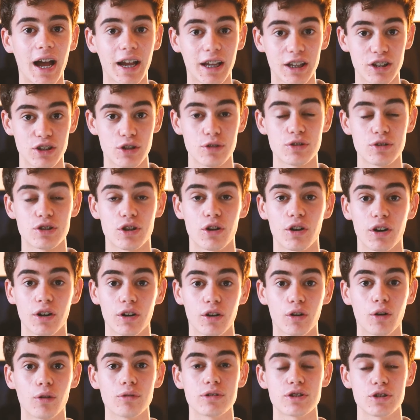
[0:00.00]
can use Kodak
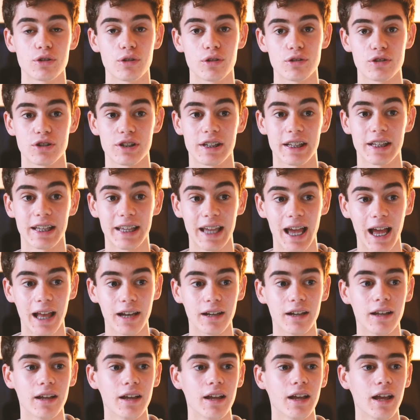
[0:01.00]
Gold 200
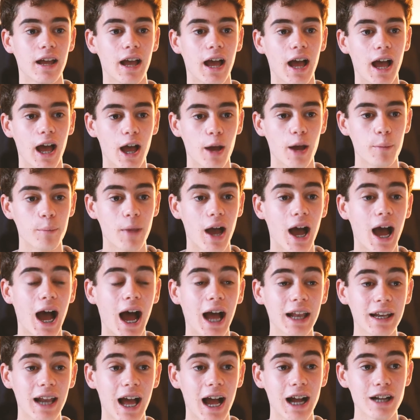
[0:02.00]
again. And
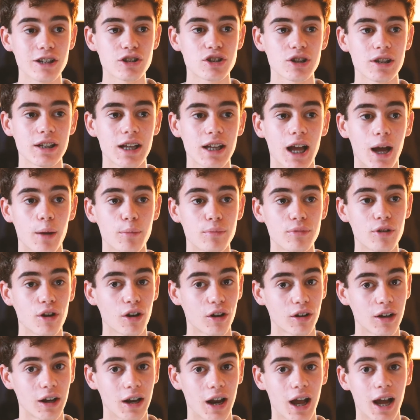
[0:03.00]
actually, I'm not
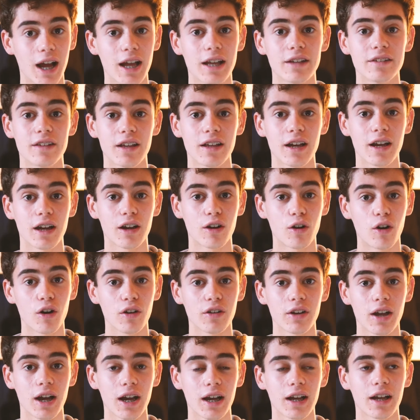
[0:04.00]
gonna lie, the
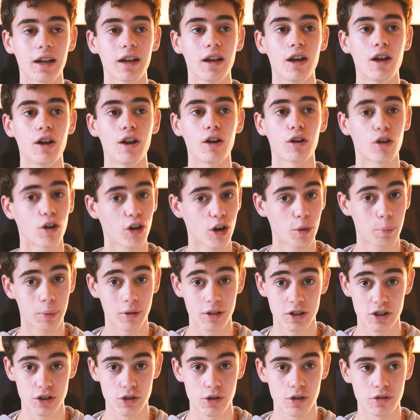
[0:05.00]
Kodak Color
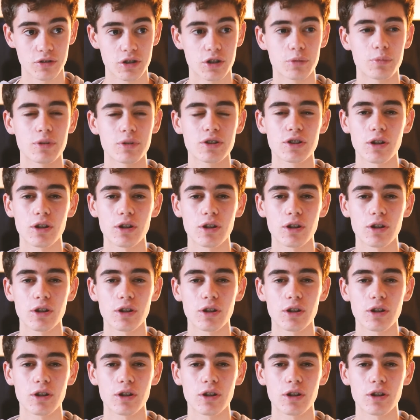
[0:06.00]
Plus 200 was